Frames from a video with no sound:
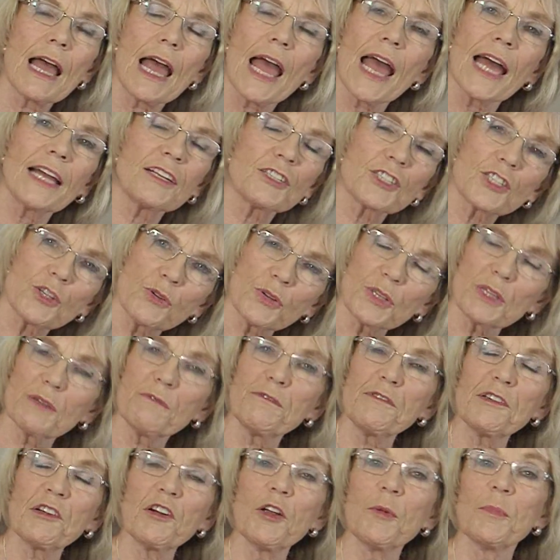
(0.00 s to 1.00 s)
and so at the
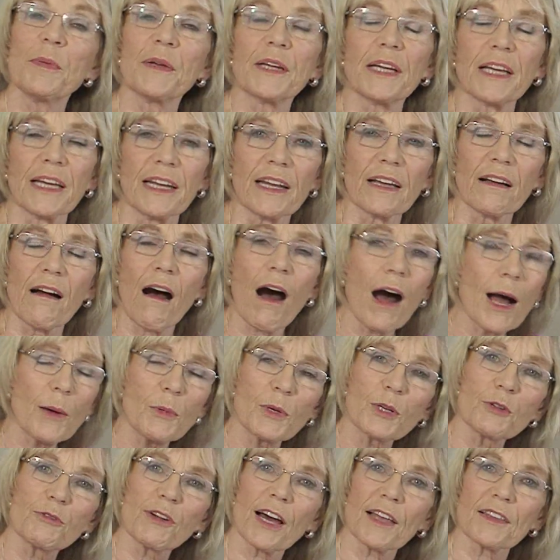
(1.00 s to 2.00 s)
very beginning I
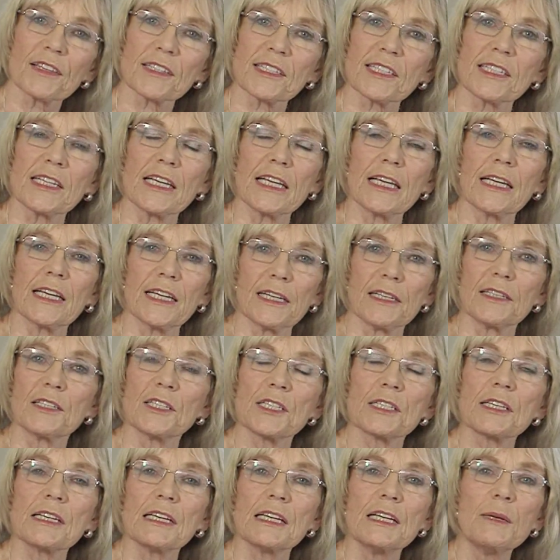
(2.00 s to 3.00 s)
would rather see
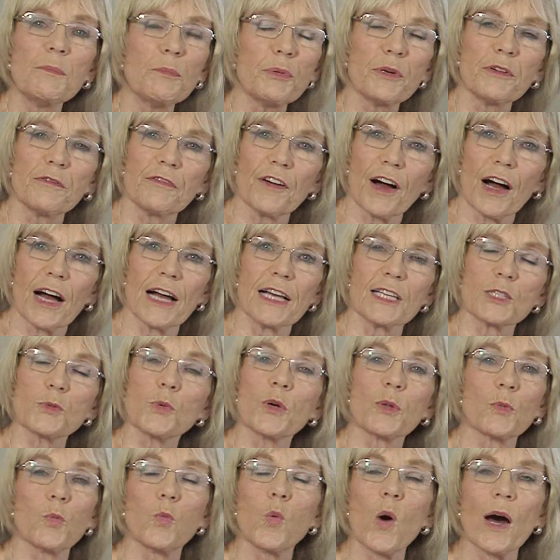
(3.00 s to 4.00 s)
kids improvise
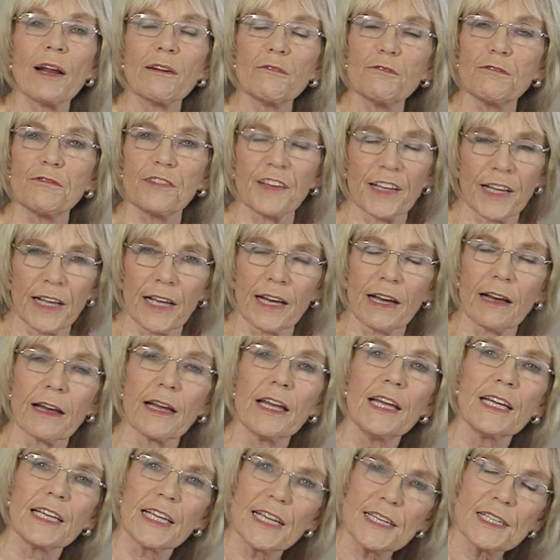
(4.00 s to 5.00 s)
with one finger,
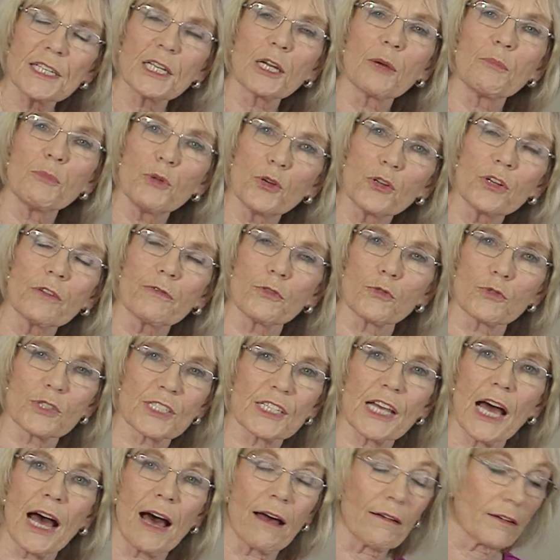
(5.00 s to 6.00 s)
getting a beautiful
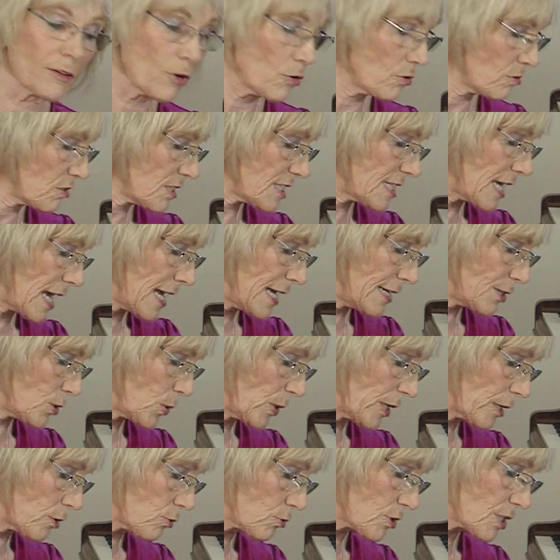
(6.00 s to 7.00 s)
sound on, say,
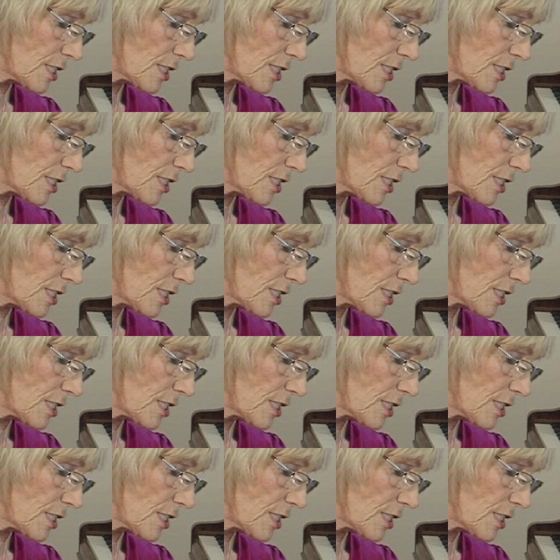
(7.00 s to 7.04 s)
Twinkle